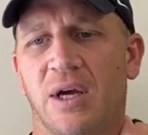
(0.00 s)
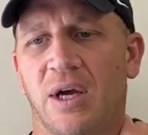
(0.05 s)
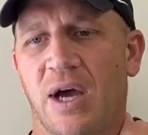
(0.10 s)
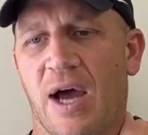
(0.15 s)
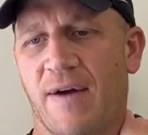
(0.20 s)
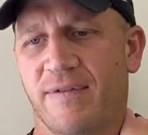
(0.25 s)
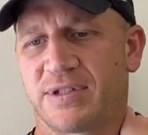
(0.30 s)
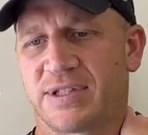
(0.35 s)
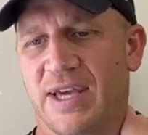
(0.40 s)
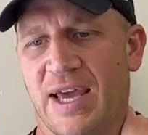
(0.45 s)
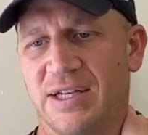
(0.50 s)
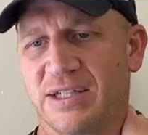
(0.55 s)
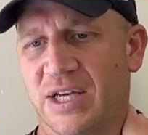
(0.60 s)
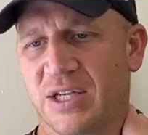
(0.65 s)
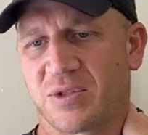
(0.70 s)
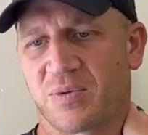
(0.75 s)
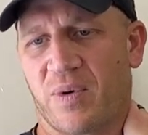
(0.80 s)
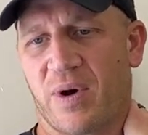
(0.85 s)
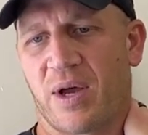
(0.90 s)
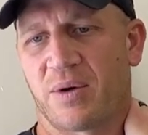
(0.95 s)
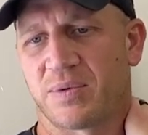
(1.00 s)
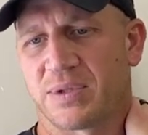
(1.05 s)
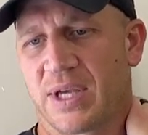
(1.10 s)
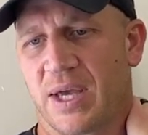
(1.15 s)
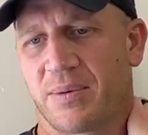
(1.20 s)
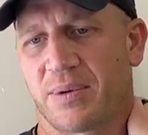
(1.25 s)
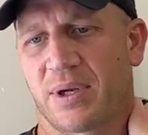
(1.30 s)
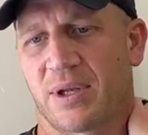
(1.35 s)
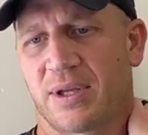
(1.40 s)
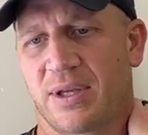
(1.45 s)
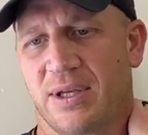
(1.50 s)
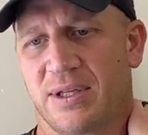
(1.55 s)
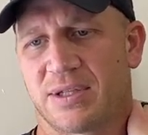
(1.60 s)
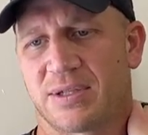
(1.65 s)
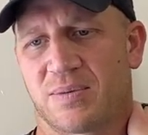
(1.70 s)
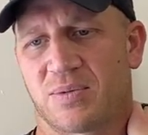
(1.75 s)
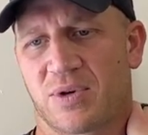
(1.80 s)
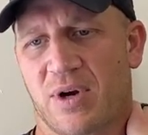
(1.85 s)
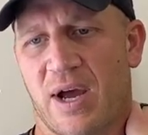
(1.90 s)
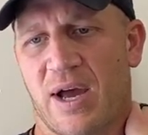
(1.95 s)
Obviously, AJ Swan was able to lead
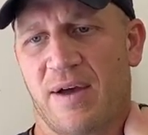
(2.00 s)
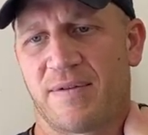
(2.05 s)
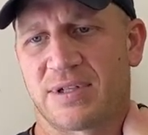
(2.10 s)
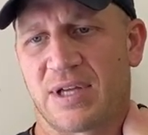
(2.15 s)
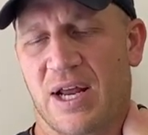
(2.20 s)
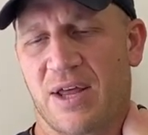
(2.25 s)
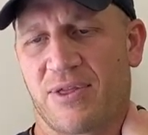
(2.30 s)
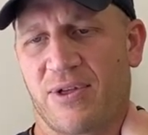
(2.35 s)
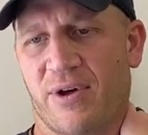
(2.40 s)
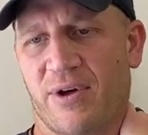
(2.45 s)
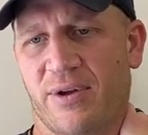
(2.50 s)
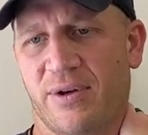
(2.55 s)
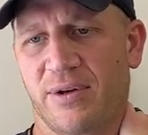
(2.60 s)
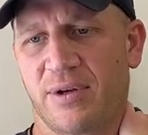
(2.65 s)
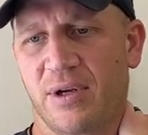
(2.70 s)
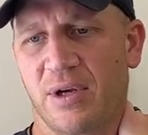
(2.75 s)
some drives that I thought,